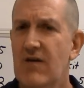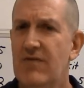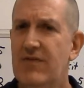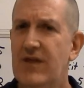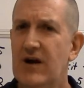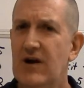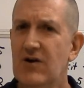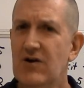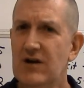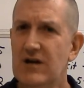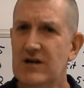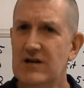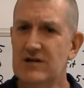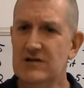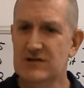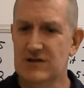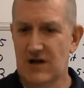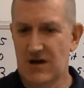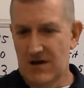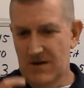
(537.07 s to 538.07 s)
There
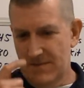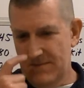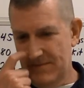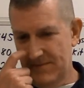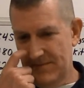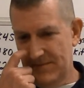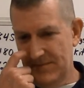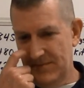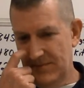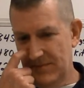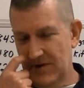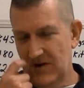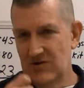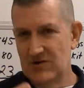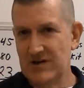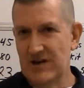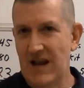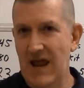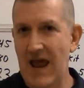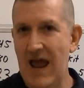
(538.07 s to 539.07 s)
is um,
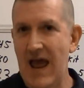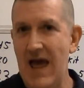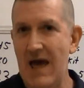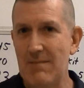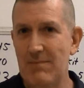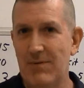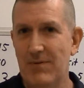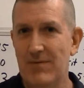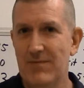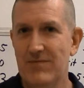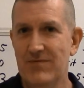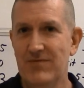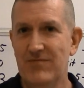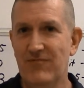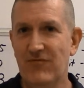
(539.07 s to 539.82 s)
there's an app